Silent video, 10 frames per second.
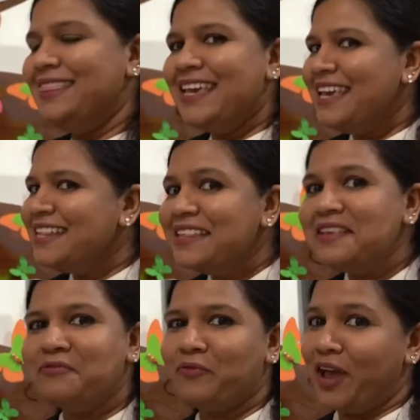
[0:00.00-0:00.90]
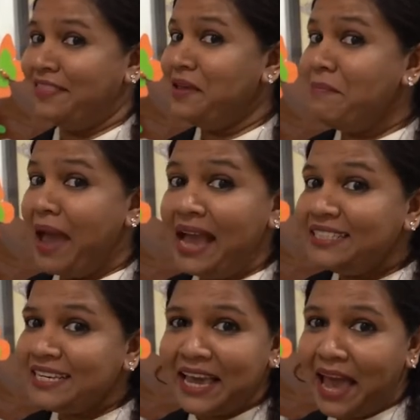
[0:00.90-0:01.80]
This is where the
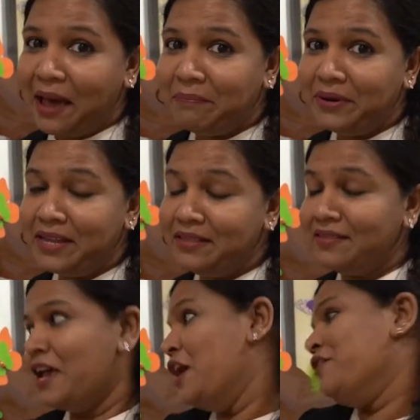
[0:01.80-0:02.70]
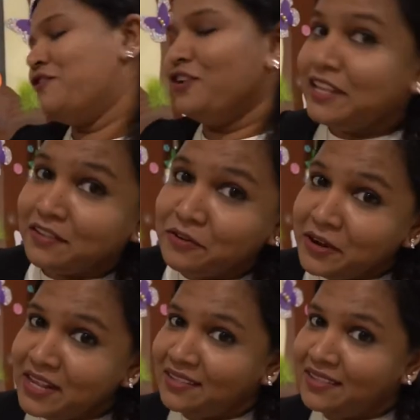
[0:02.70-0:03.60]
magic happens. So let's go
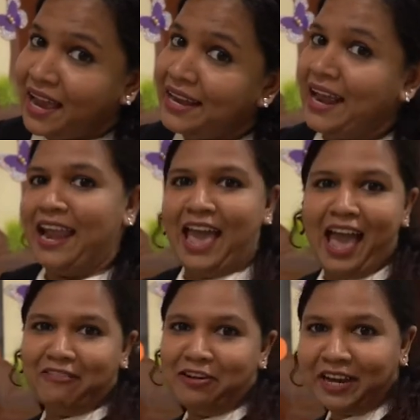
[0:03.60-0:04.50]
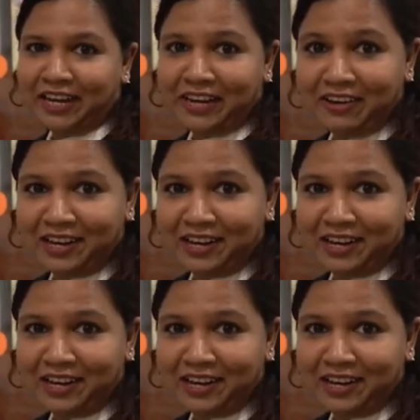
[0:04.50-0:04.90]
inside and have a look at our